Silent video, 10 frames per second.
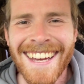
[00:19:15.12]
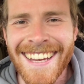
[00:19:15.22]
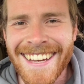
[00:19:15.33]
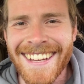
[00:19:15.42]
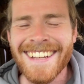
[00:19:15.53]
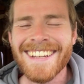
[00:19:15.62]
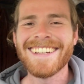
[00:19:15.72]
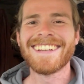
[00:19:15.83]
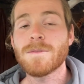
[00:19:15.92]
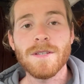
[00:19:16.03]

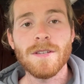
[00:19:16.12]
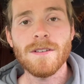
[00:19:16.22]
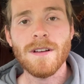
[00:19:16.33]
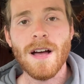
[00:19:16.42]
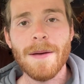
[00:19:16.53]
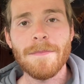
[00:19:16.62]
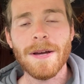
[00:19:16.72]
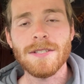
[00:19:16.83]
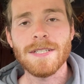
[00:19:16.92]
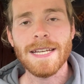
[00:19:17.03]
It's been good. I'm
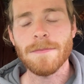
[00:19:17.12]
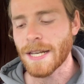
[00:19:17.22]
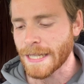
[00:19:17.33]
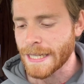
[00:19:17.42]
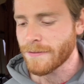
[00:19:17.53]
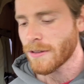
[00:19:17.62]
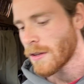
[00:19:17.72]
about to take my leave